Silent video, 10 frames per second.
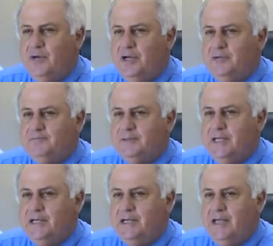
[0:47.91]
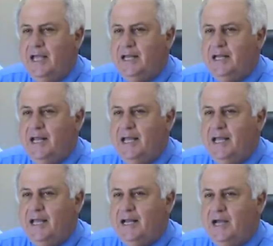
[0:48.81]
Well, in
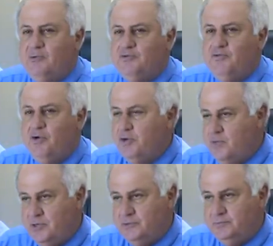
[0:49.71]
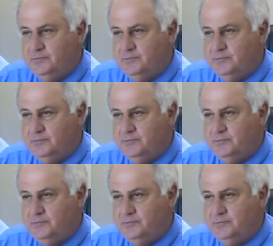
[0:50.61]
89, I was 41.